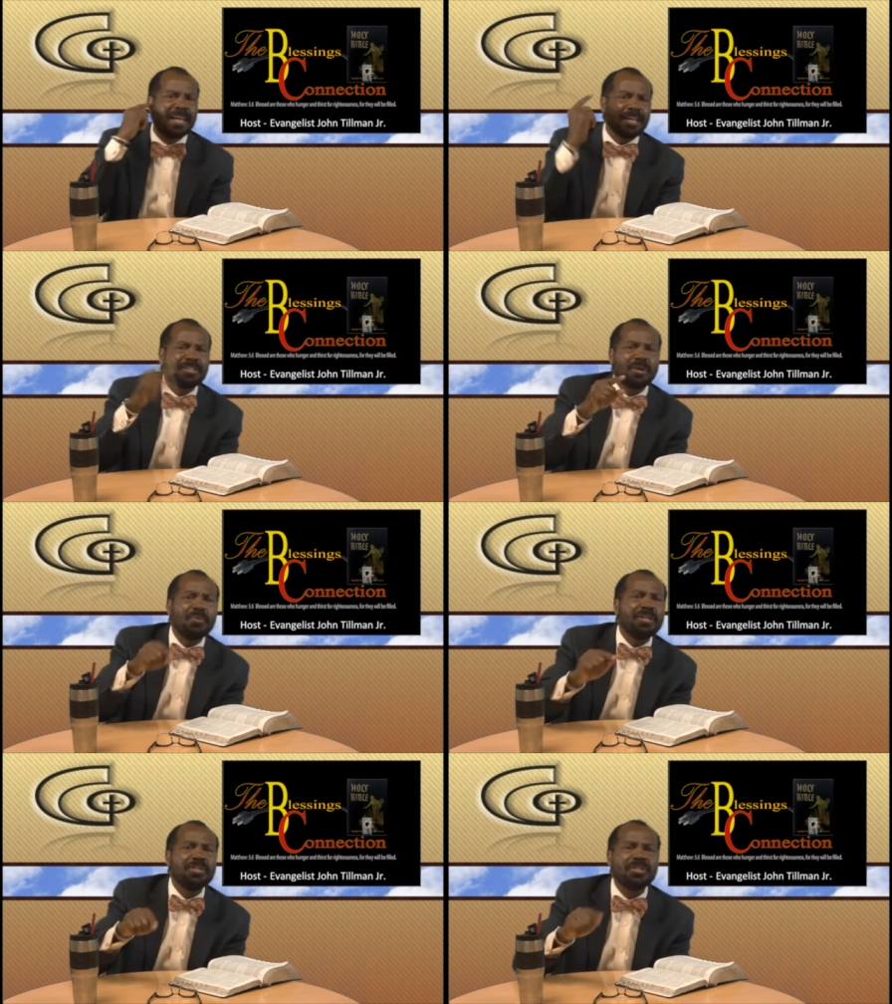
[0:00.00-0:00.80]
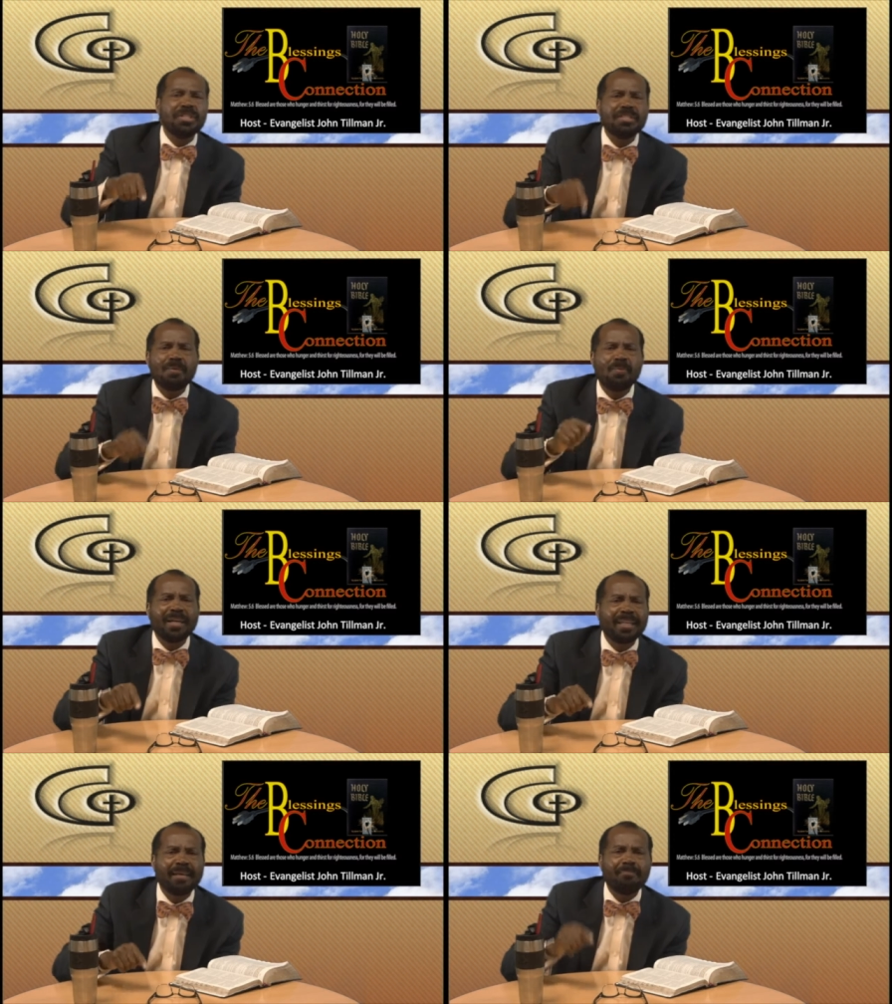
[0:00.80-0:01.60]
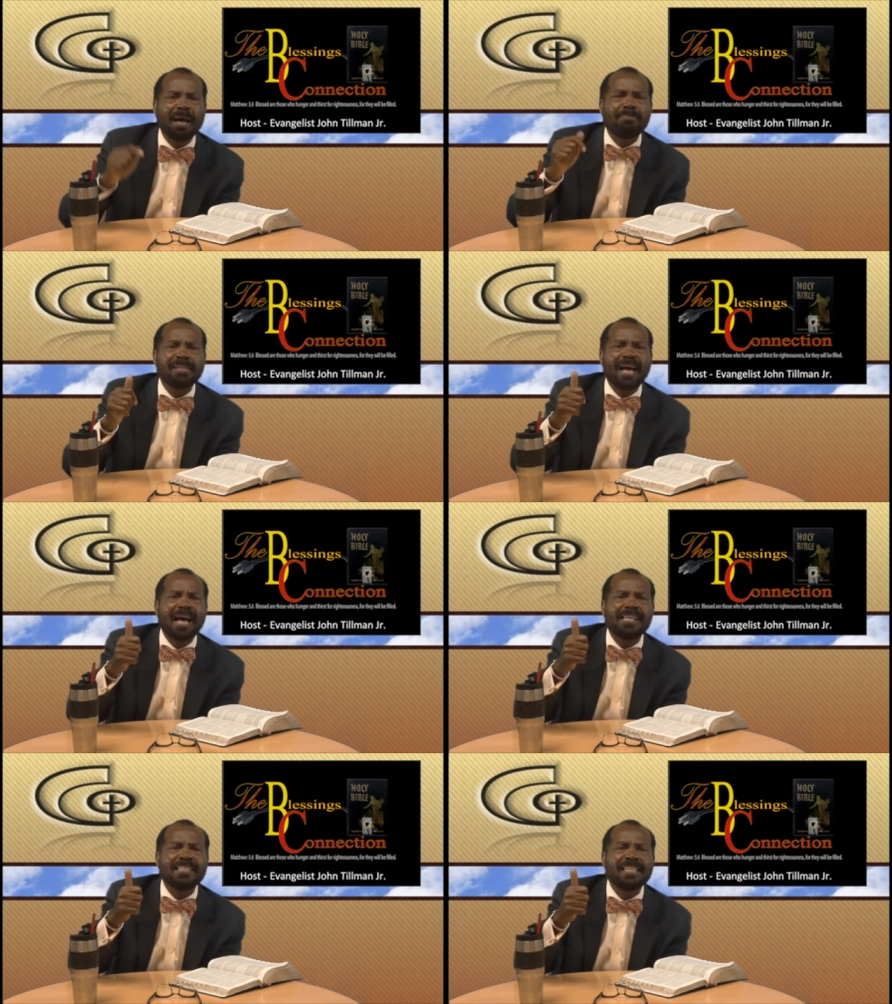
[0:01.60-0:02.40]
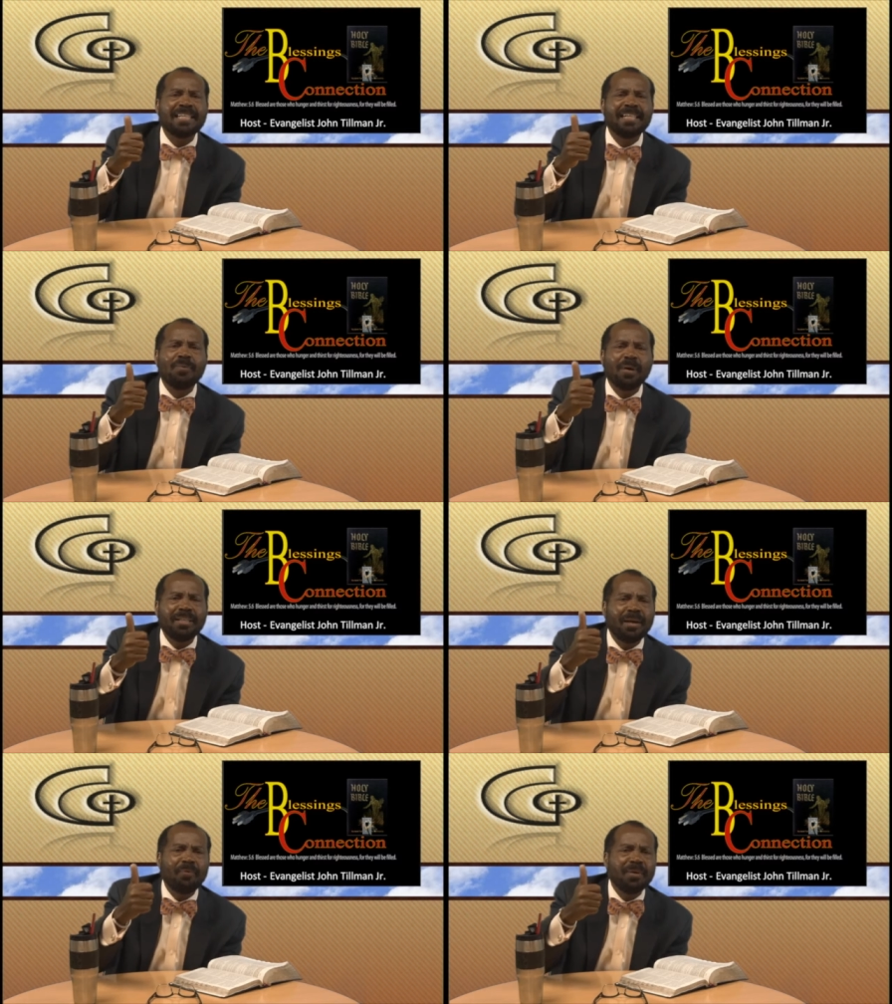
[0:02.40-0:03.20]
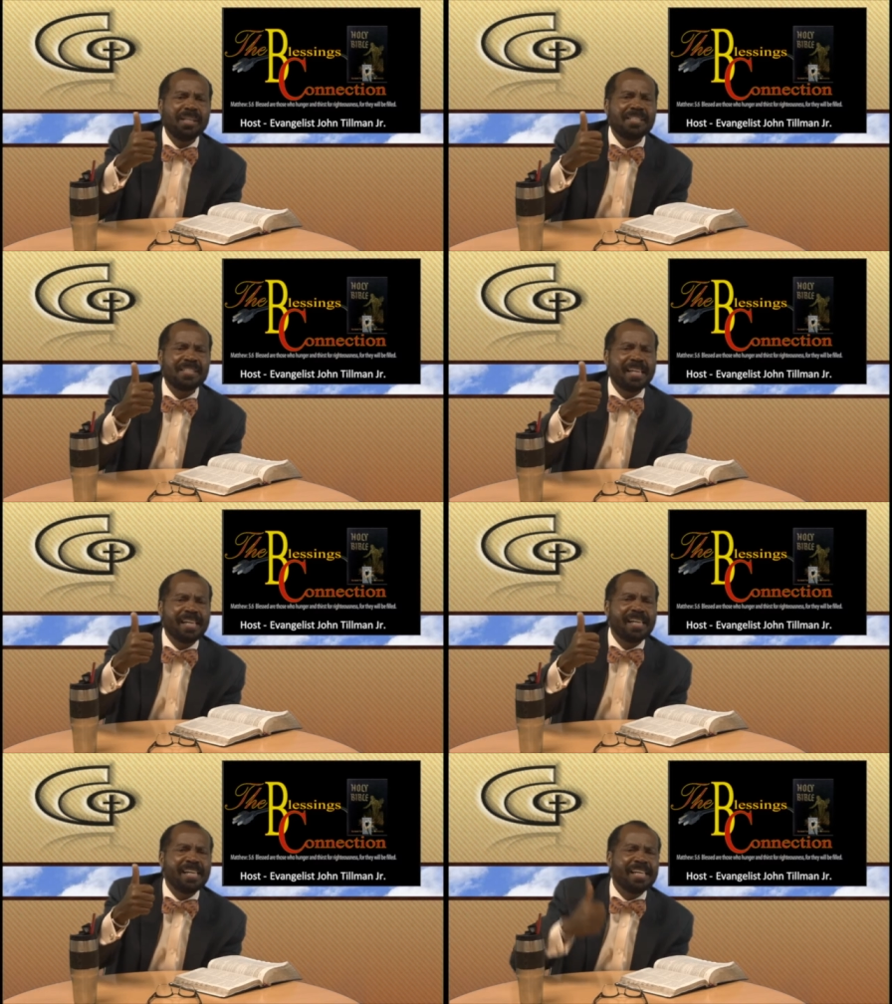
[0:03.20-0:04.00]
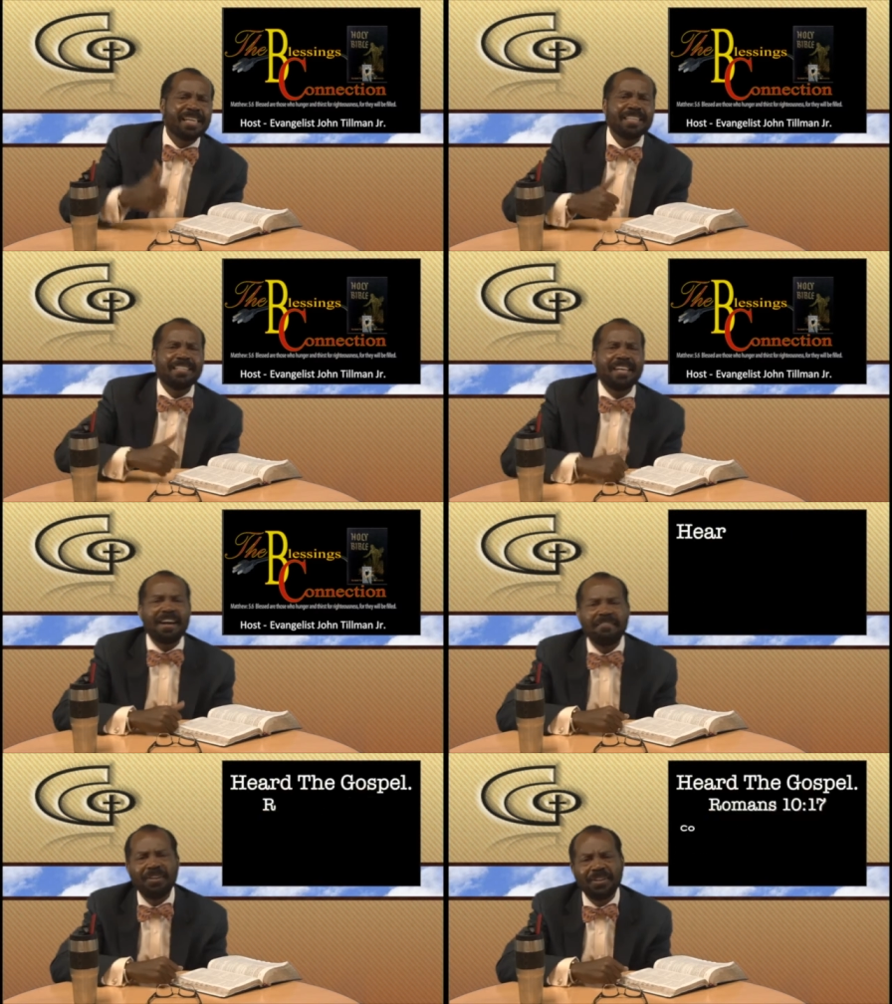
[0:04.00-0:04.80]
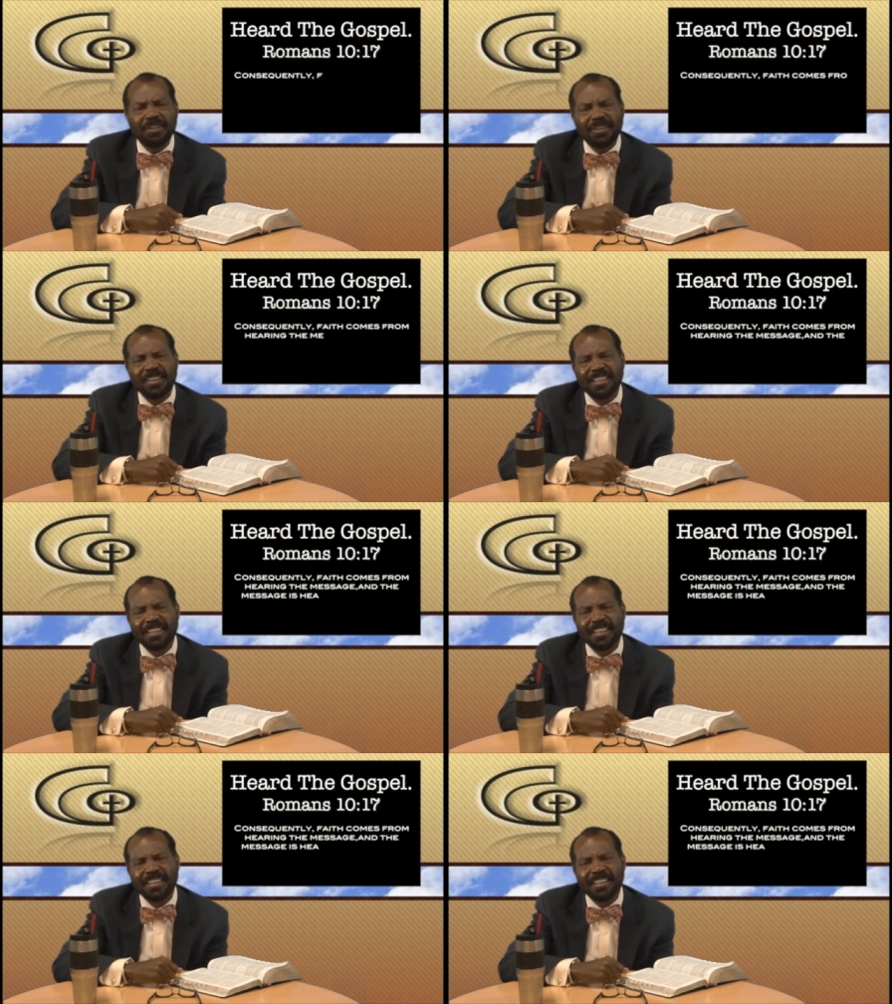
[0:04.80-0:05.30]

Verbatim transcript: And so when you see someone get baptized, what they're really saying is that I've heard